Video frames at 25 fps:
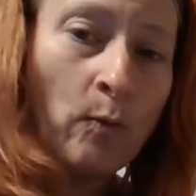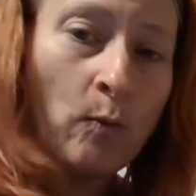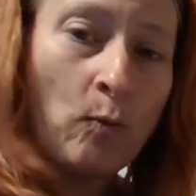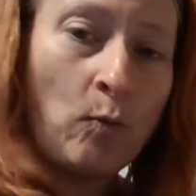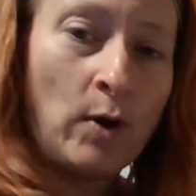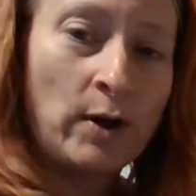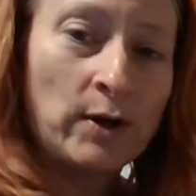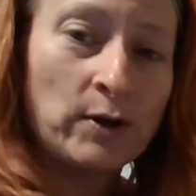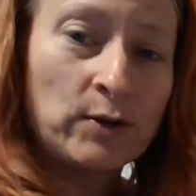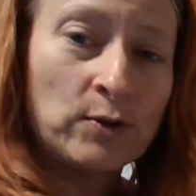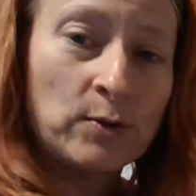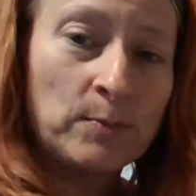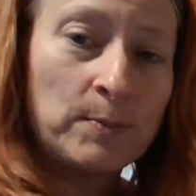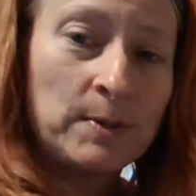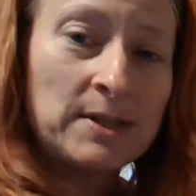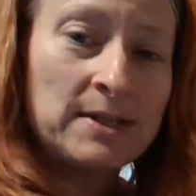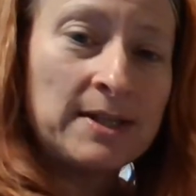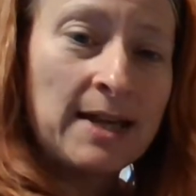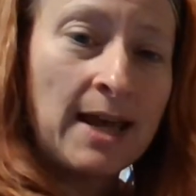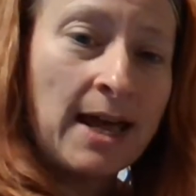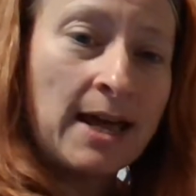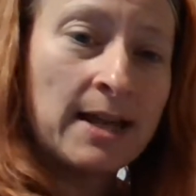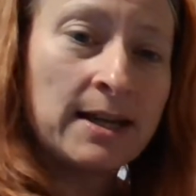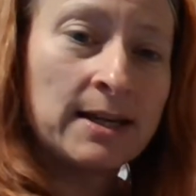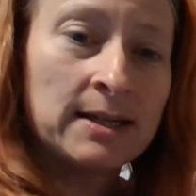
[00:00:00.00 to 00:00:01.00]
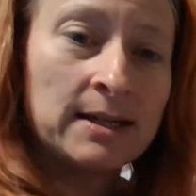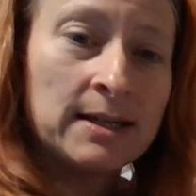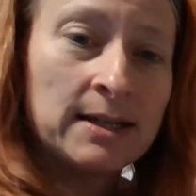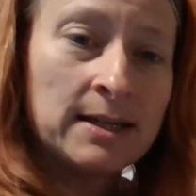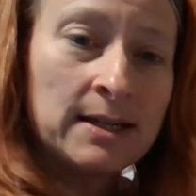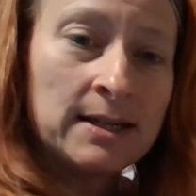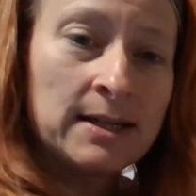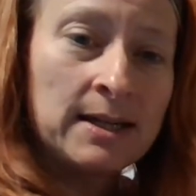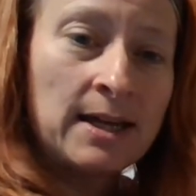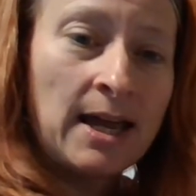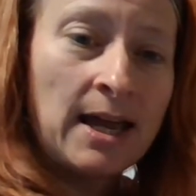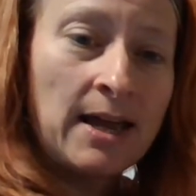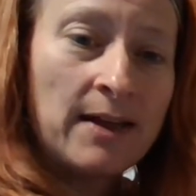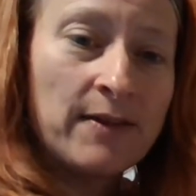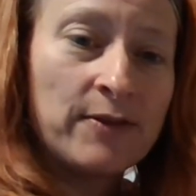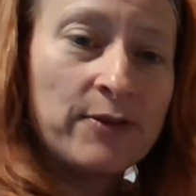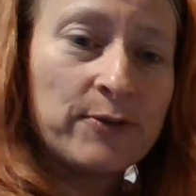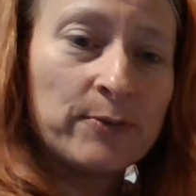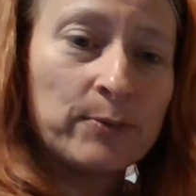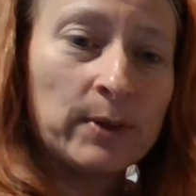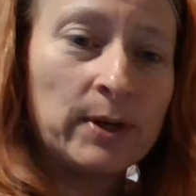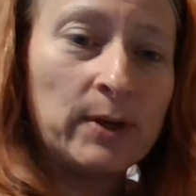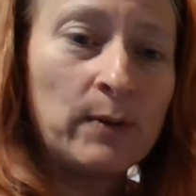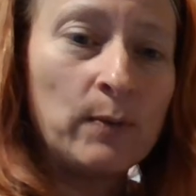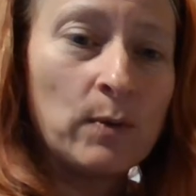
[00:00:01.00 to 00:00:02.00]
one group of 10 and
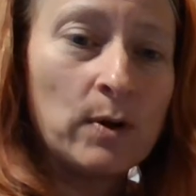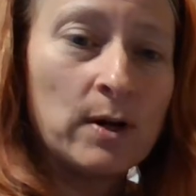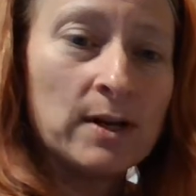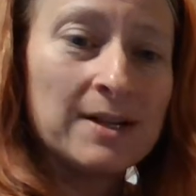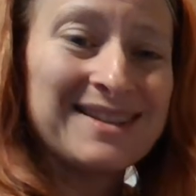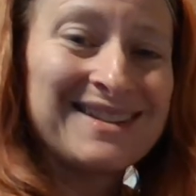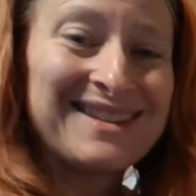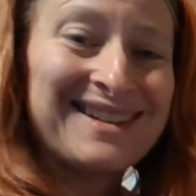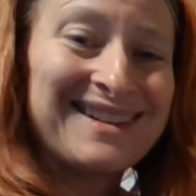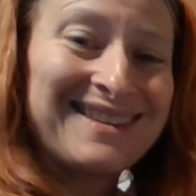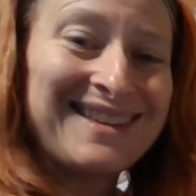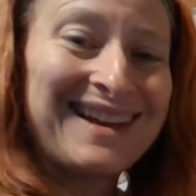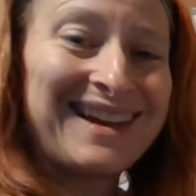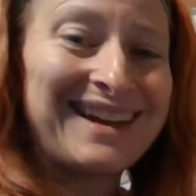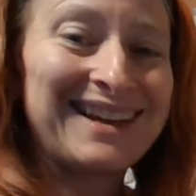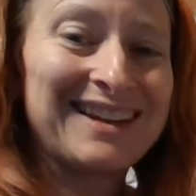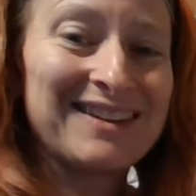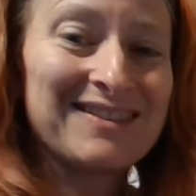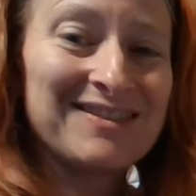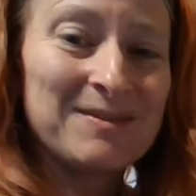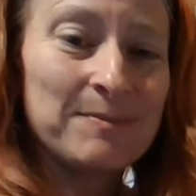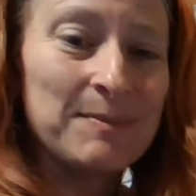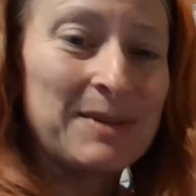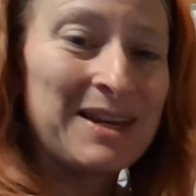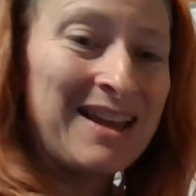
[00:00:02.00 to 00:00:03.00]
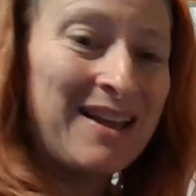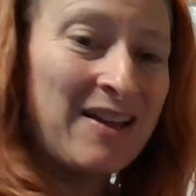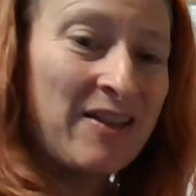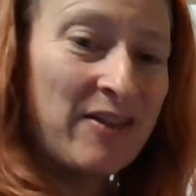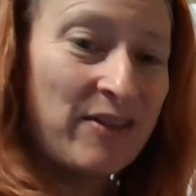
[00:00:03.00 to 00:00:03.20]
3 ones. That gives me